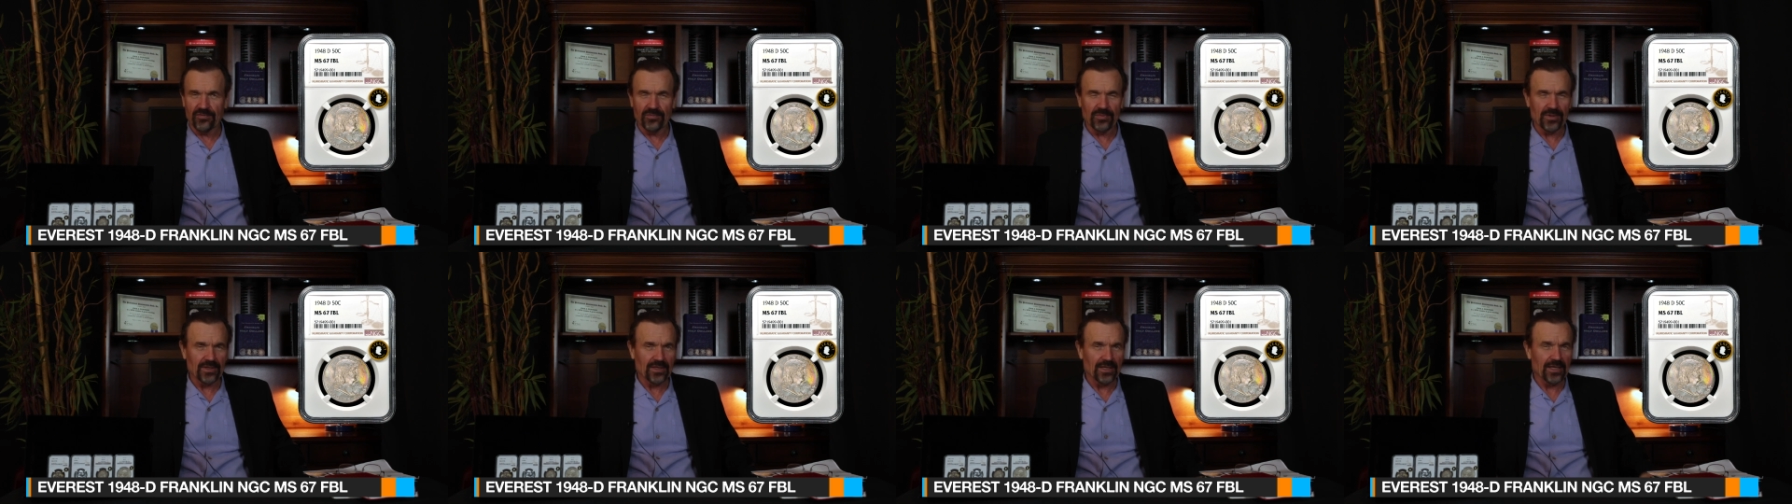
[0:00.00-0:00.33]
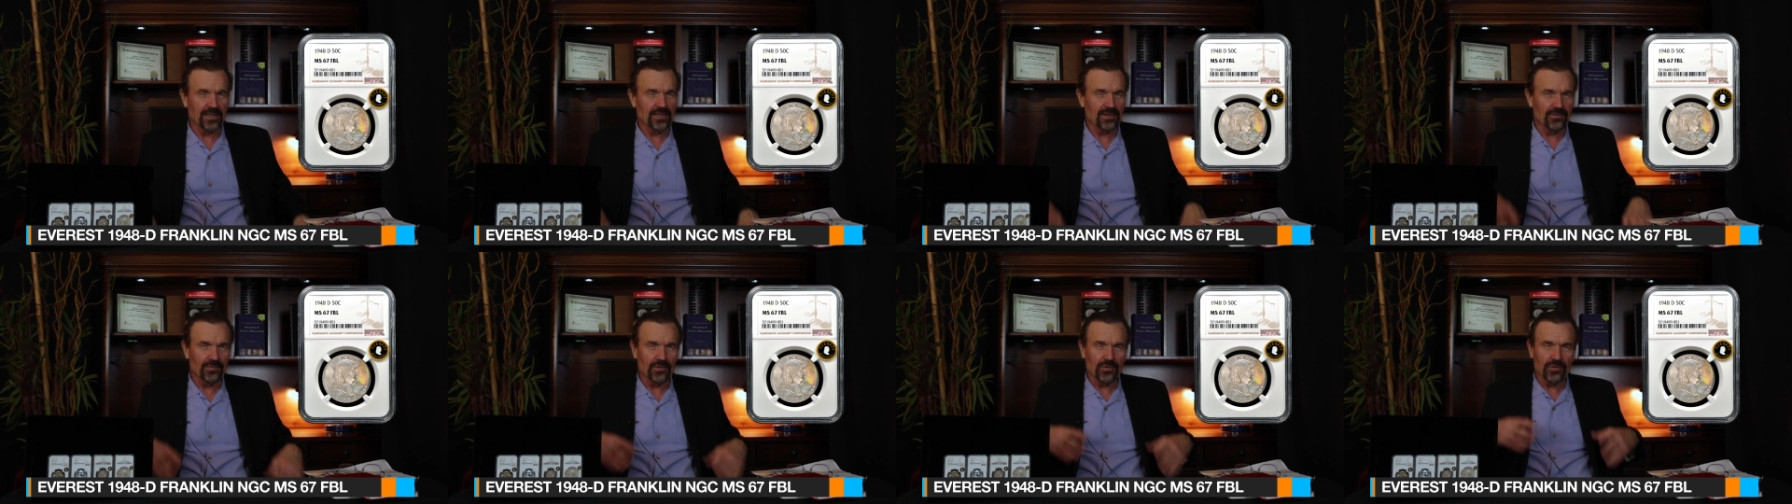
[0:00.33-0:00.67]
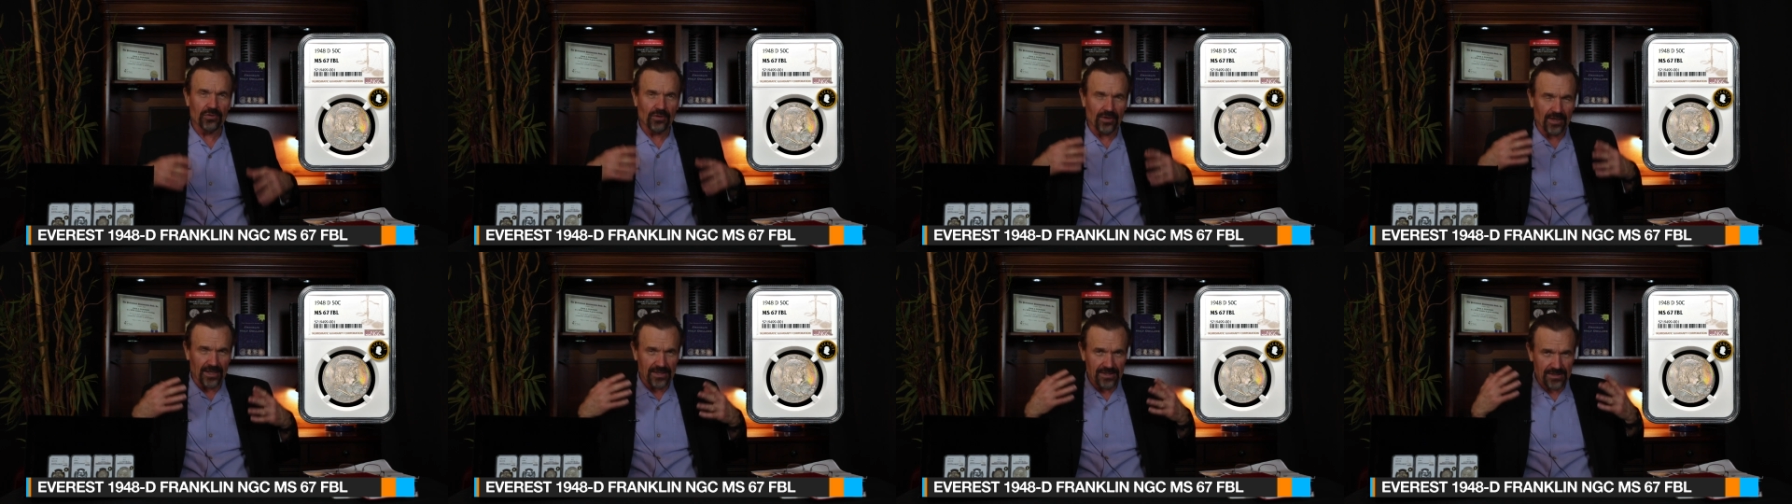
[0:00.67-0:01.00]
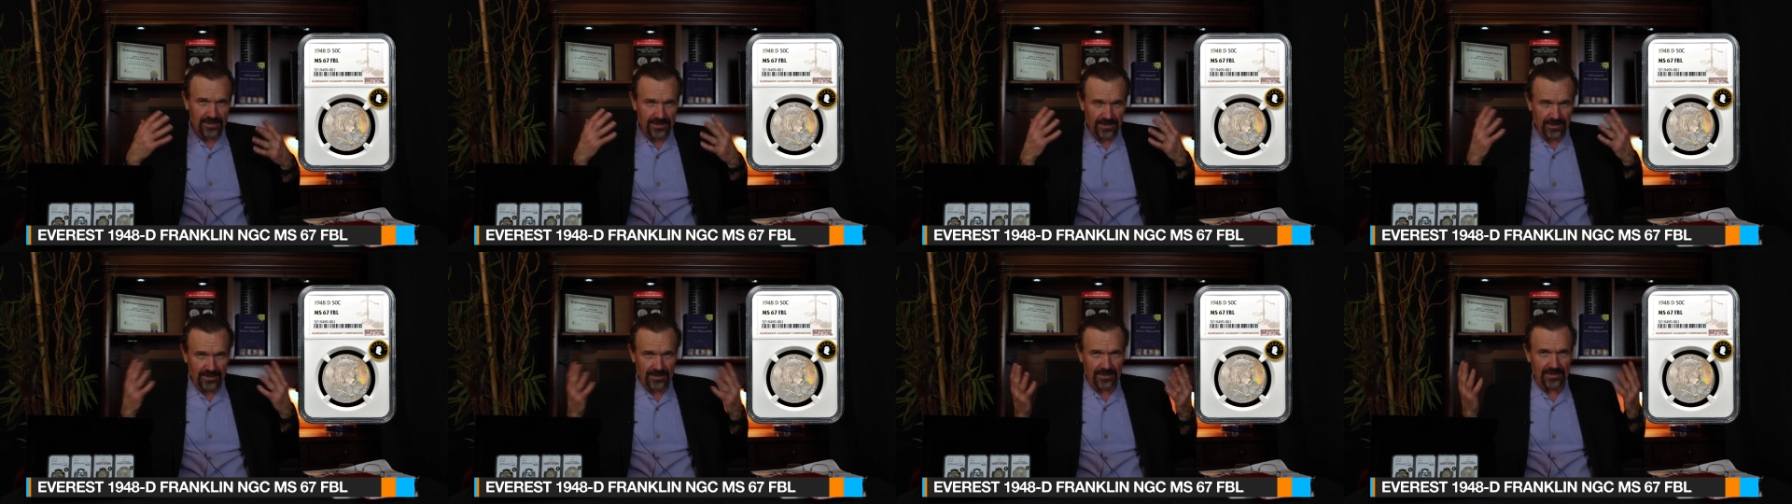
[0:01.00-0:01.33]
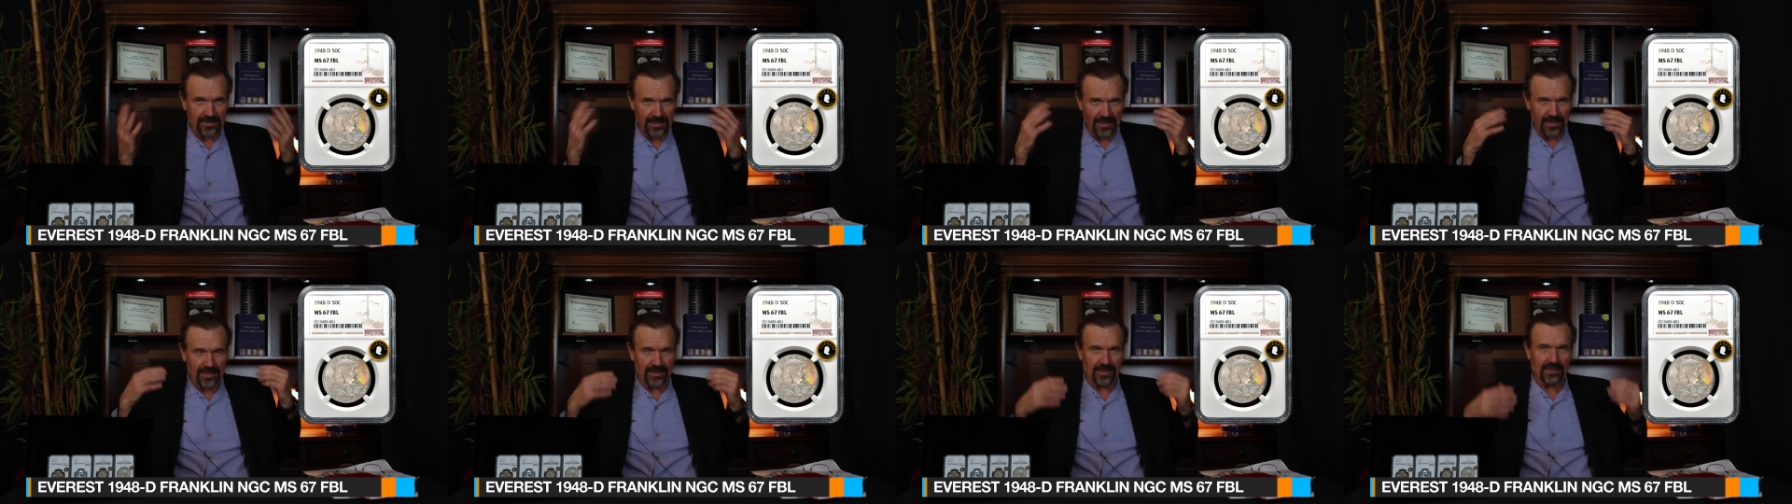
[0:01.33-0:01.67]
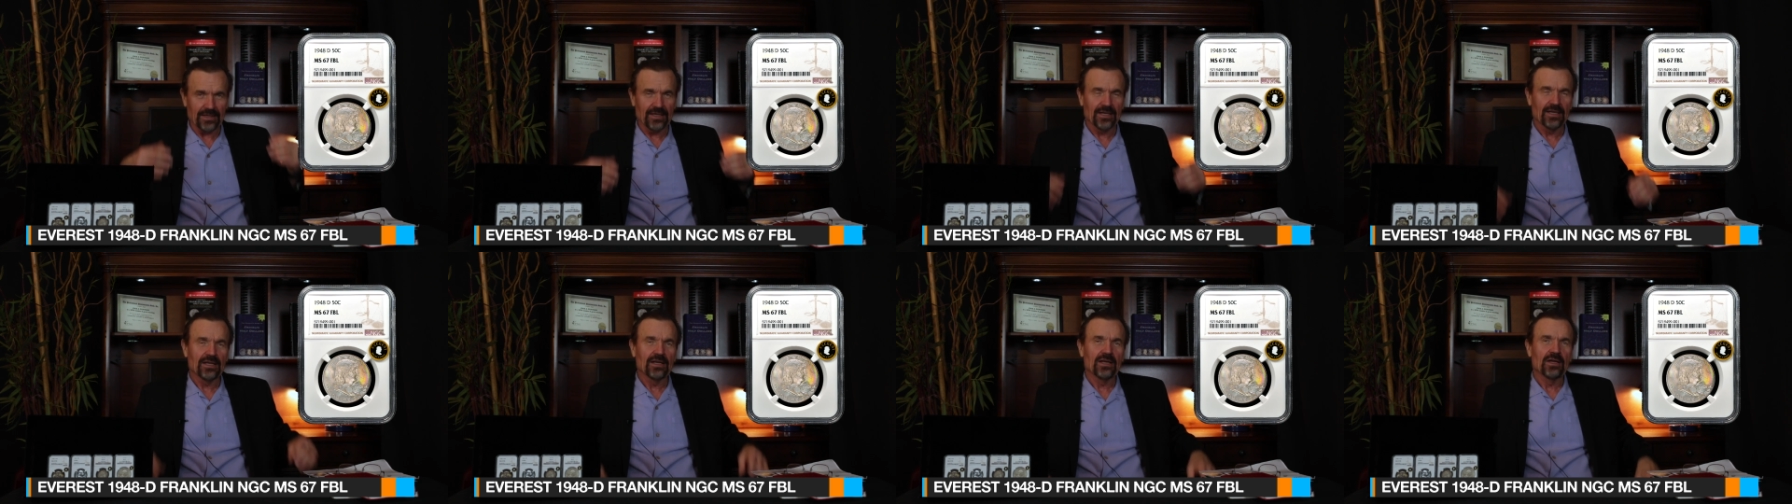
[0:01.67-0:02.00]
FBL. I never thought I'd see the
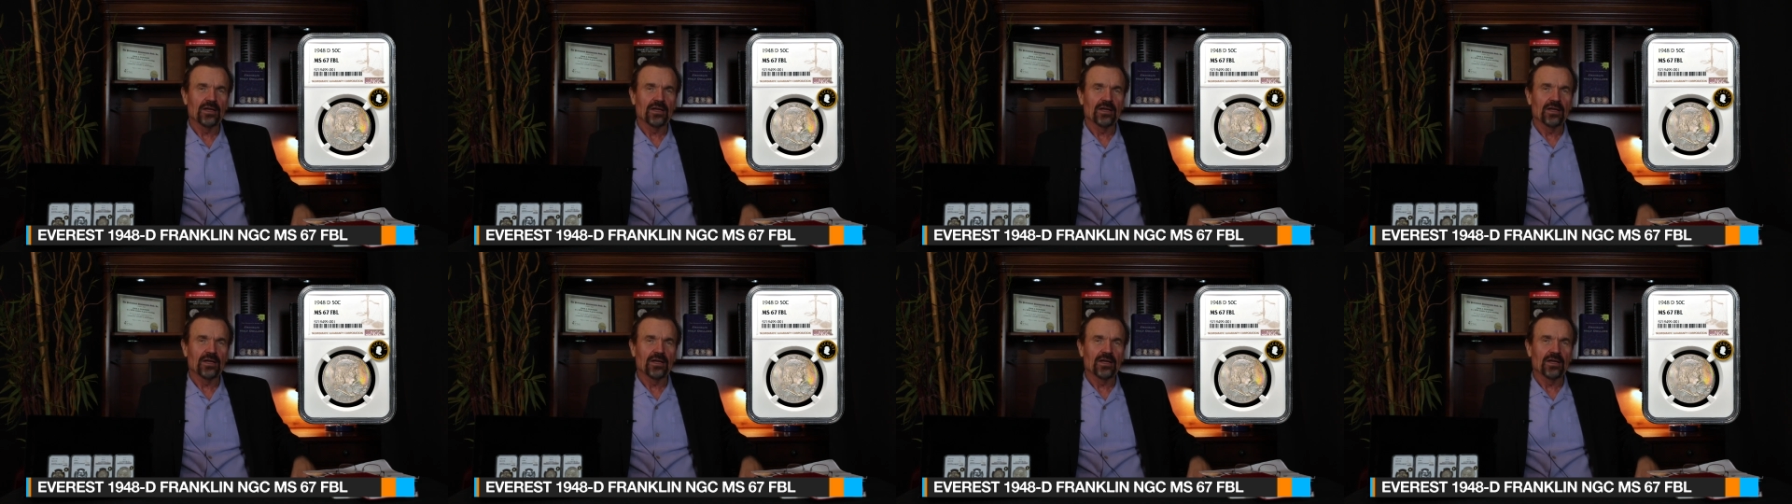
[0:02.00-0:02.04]
day